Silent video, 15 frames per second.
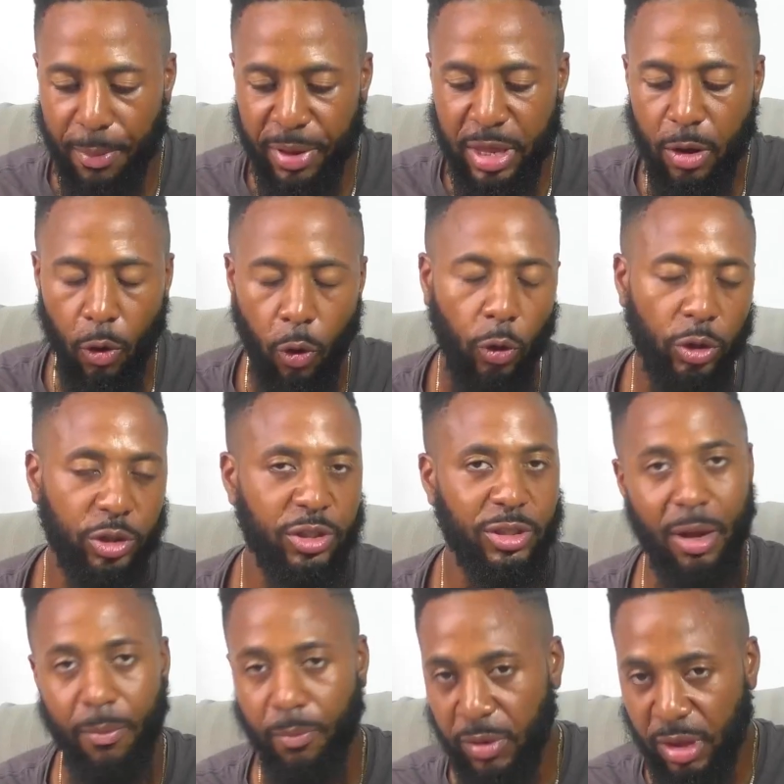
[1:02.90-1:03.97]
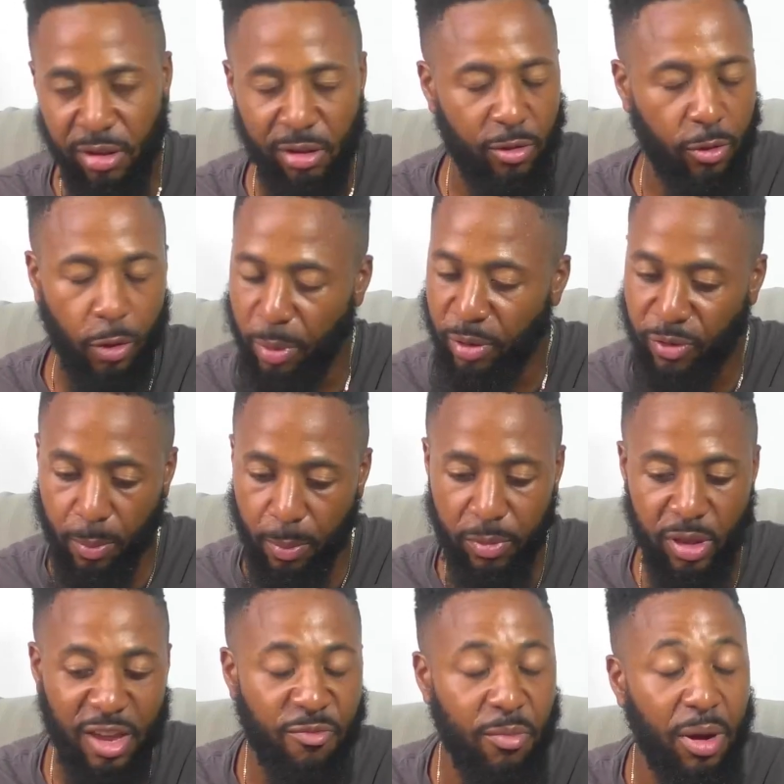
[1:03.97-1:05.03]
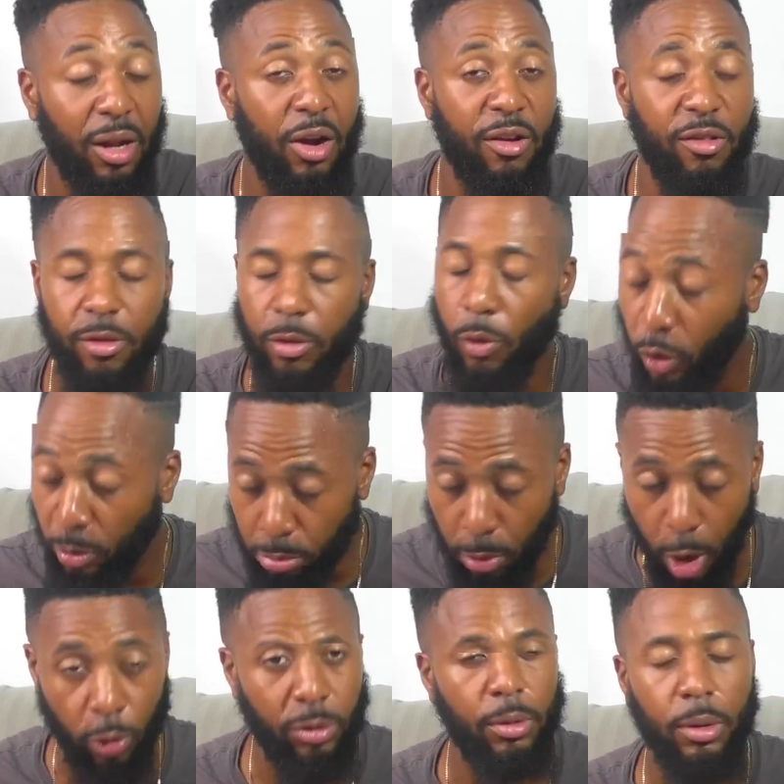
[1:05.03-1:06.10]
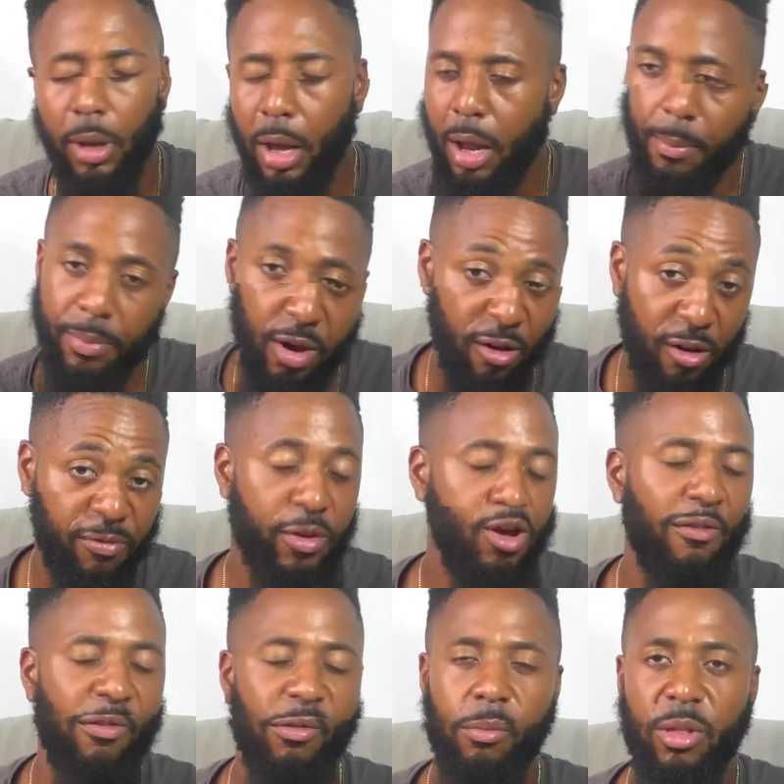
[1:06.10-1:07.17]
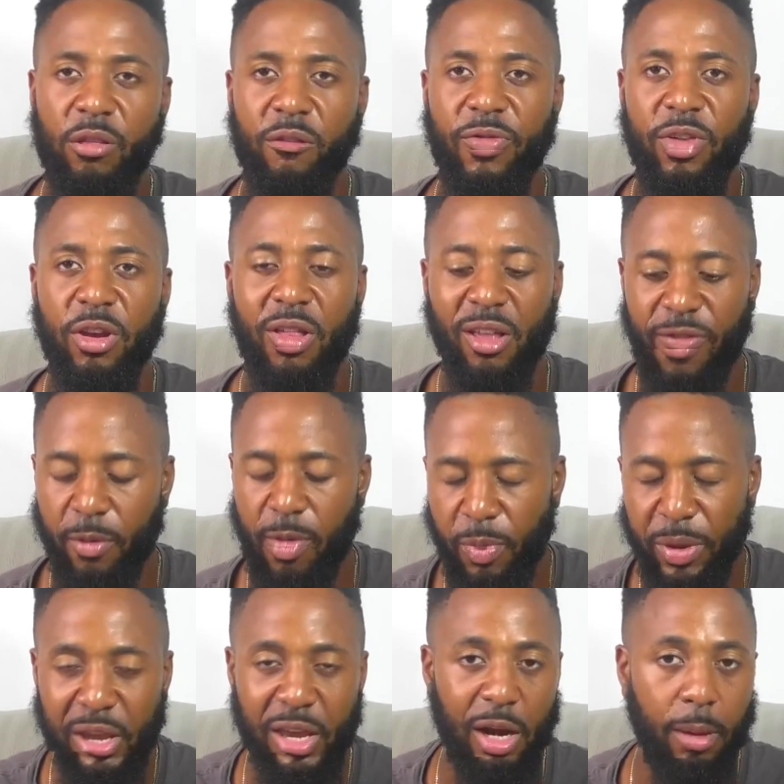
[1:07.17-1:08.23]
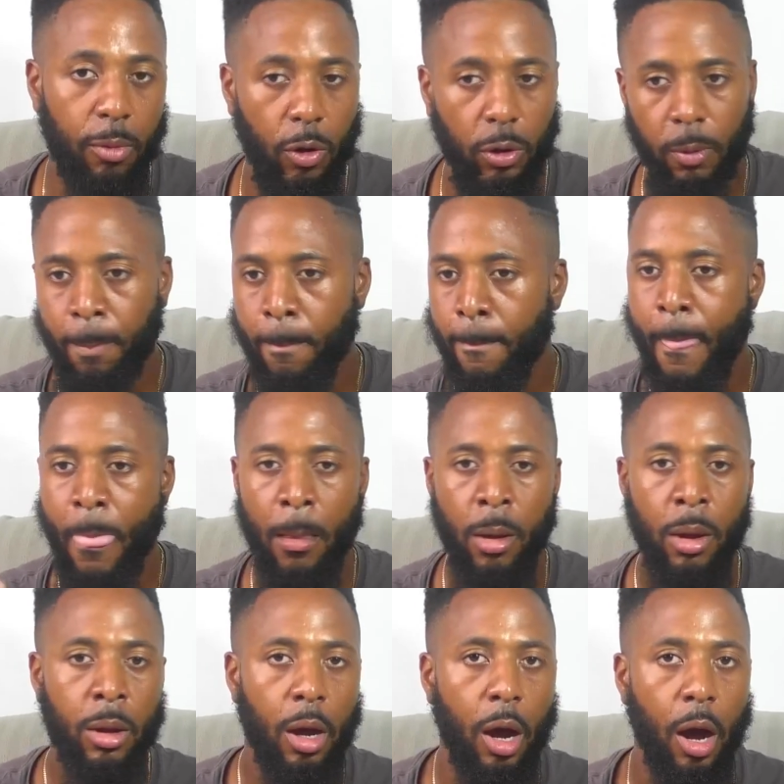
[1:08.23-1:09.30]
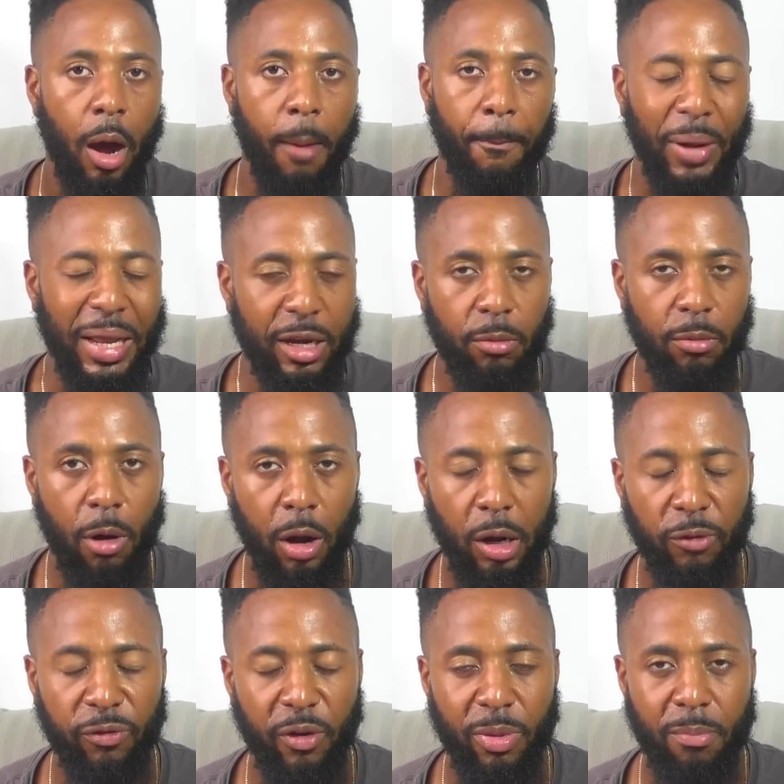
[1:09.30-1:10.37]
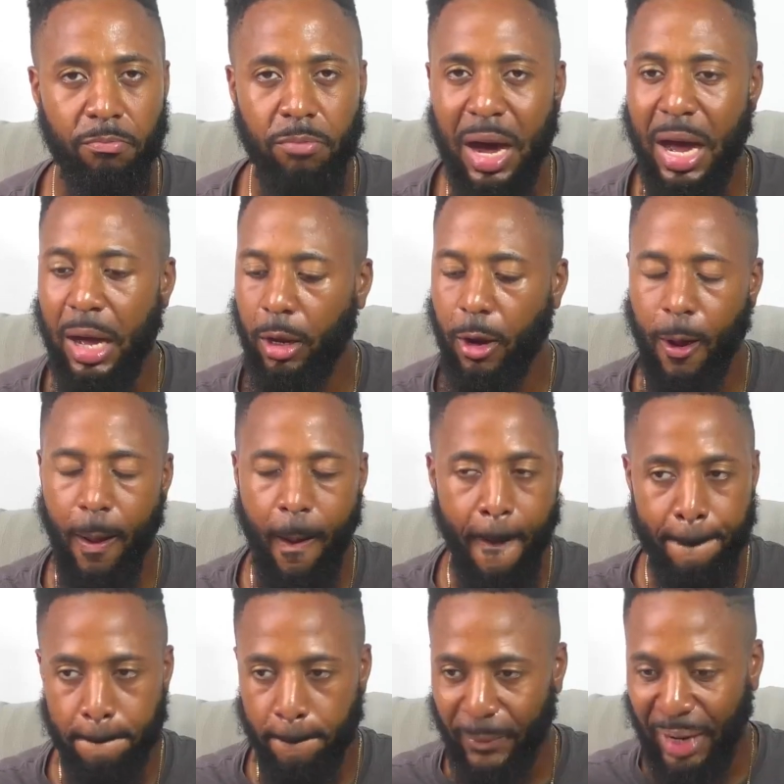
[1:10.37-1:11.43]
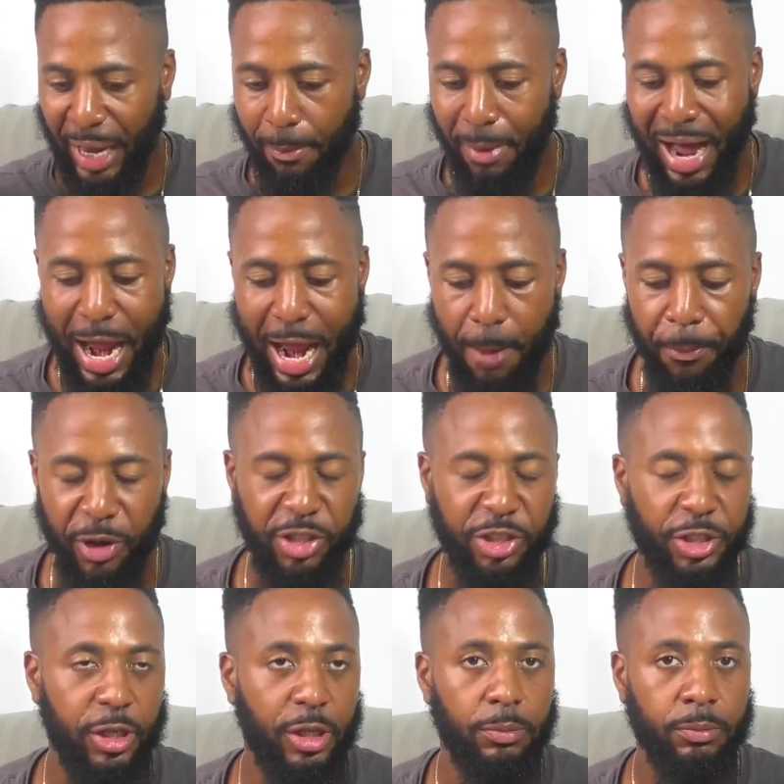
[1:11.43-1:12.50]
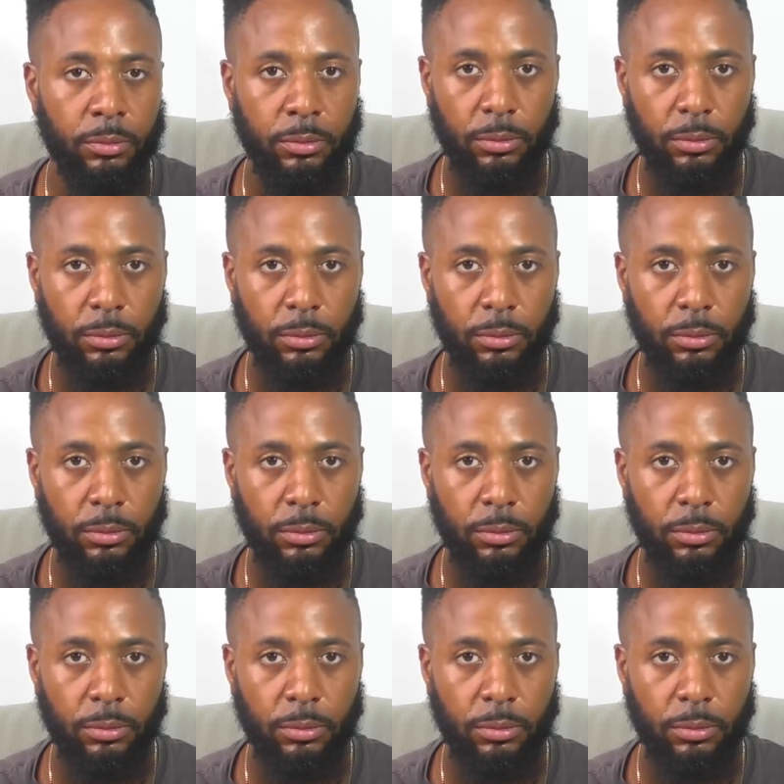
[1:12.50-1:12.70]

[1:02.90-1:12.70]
he coaches. This is coming from Steve McClaren's own mouth. There's videos of him speaking about playing the ball out from the back, high pressure,